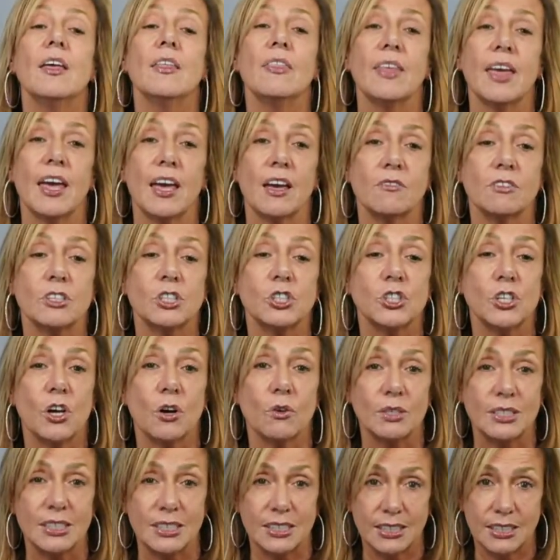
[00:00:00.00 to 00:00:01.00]
they have a
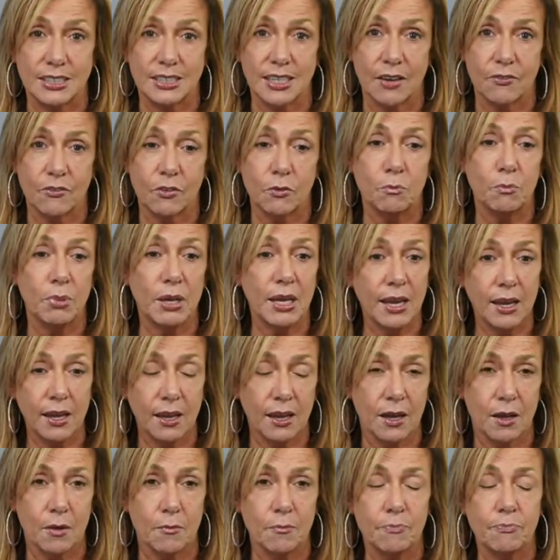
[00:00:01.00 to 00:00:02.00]
show at 7
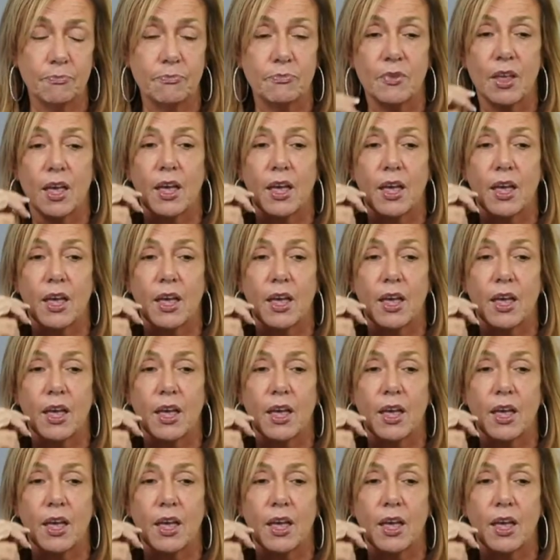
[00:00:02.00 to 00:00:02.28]
p.m.